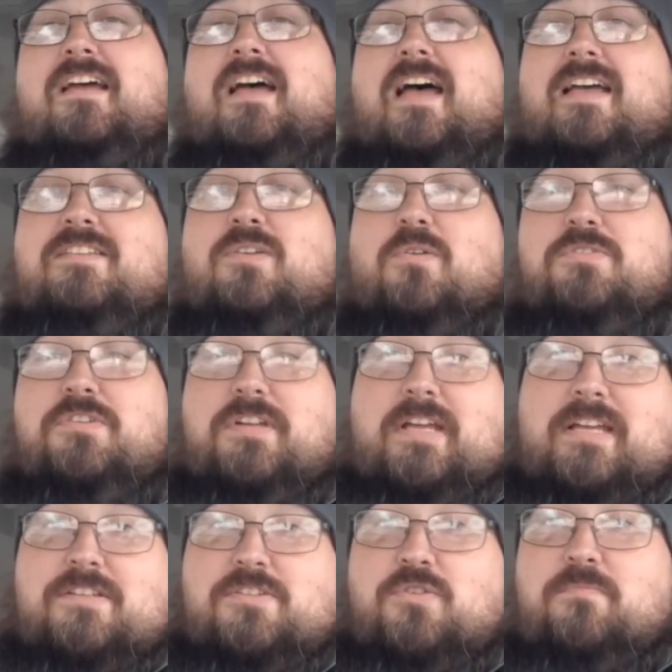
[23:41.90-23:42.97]
I told you to
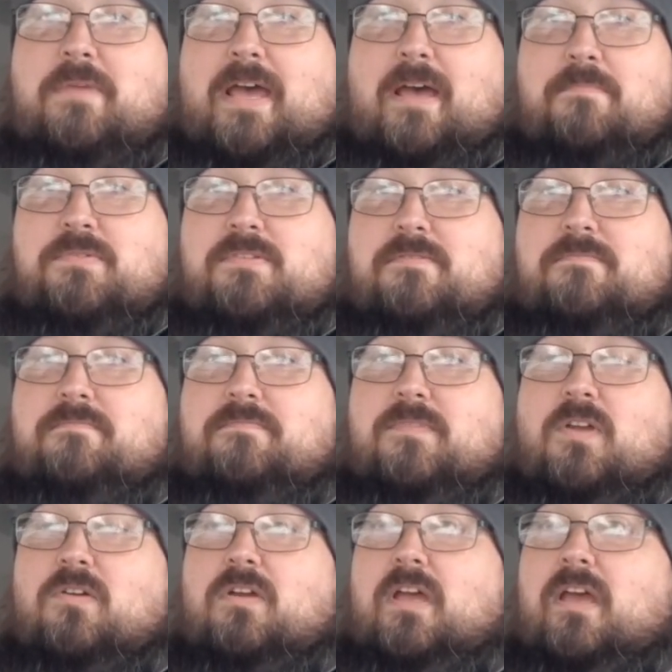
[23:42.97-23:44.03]
get 2 maps.
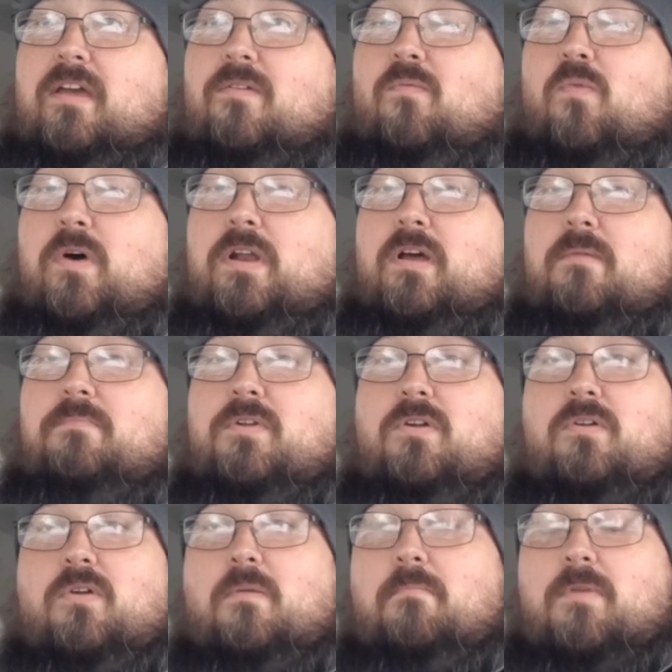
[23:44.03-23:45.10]
Okay, one of them you're
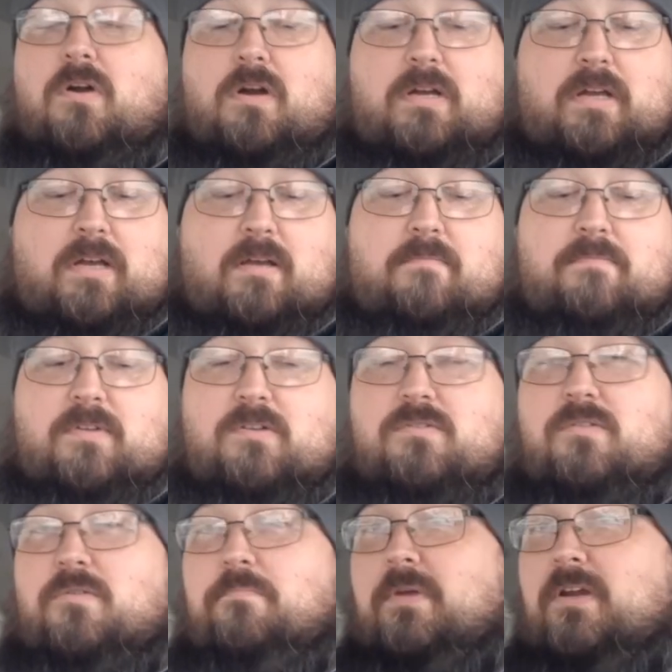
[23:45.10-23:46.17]
going to mark up, and there's
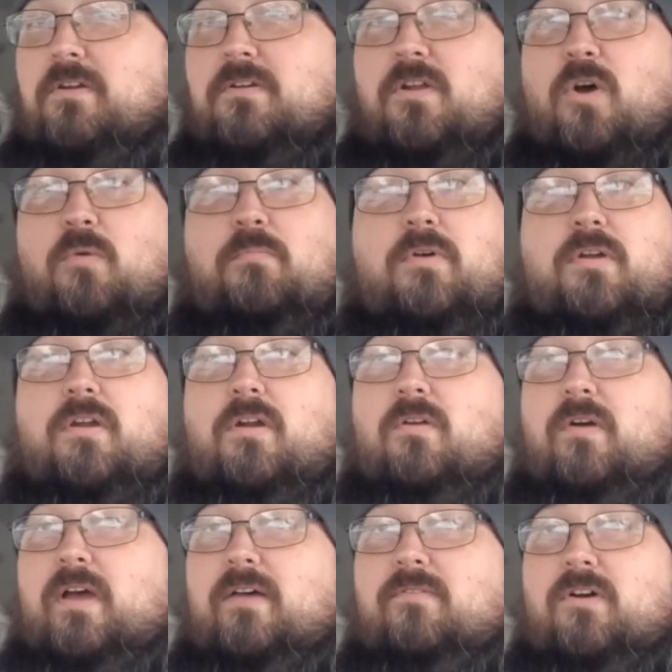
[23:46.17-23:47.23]
going to be your notebook. You're
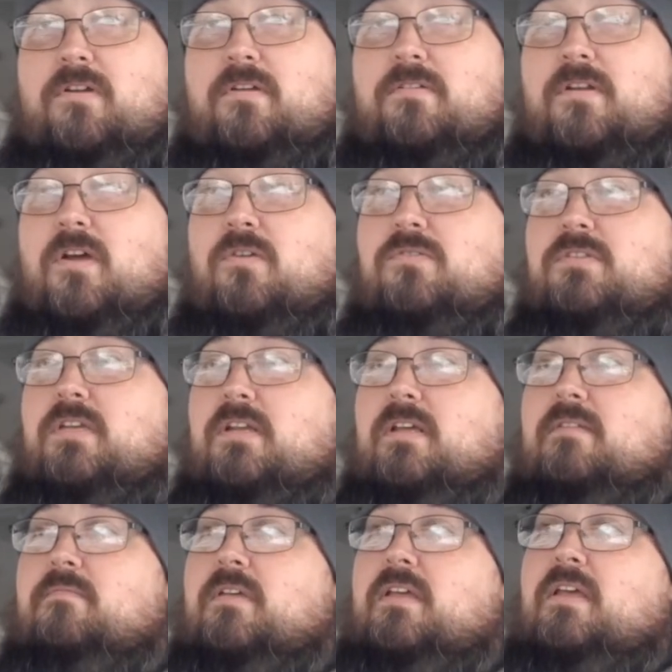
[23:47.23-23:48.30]
going to have all your notes in
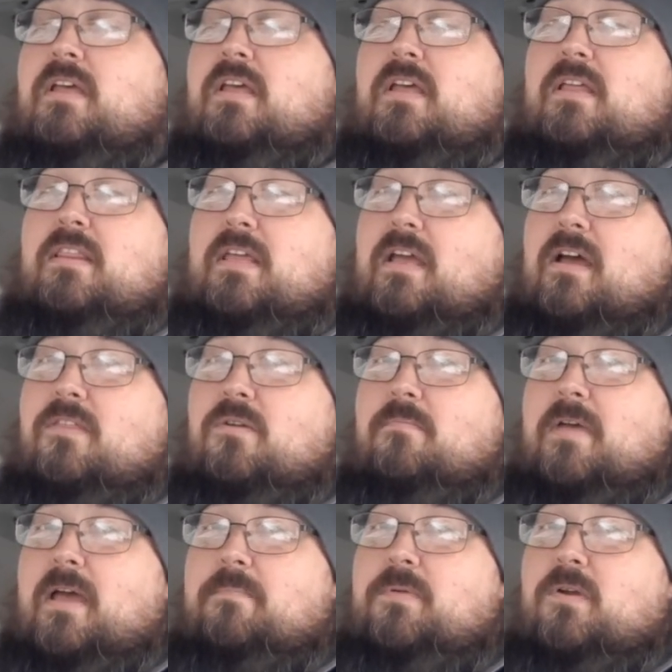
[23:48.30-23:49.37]
it. The other
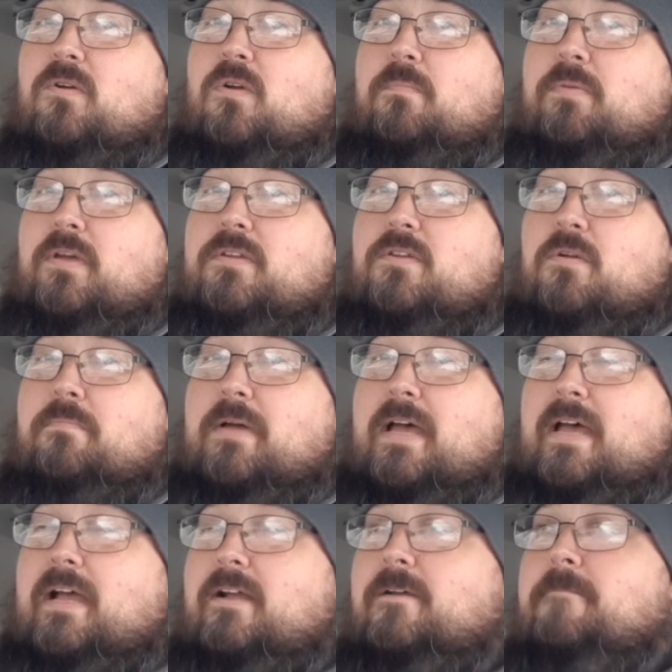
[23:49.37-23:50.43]
map you're going to put in your
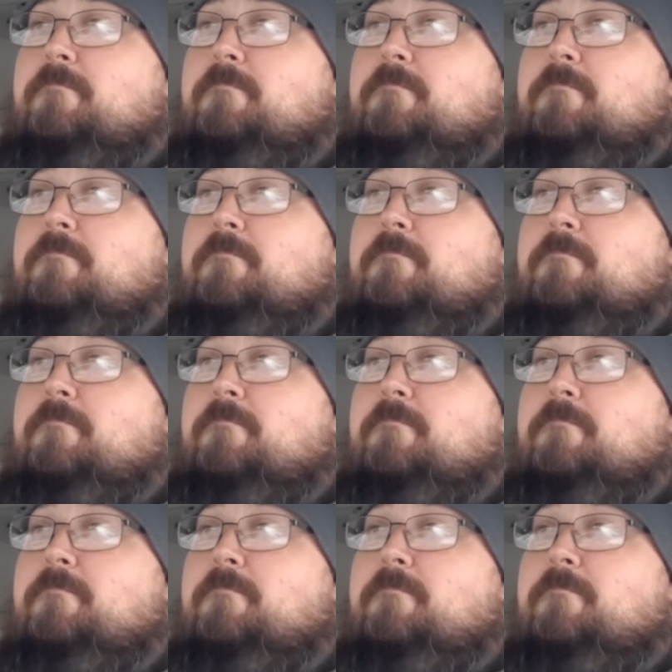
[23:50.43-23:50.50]
pack.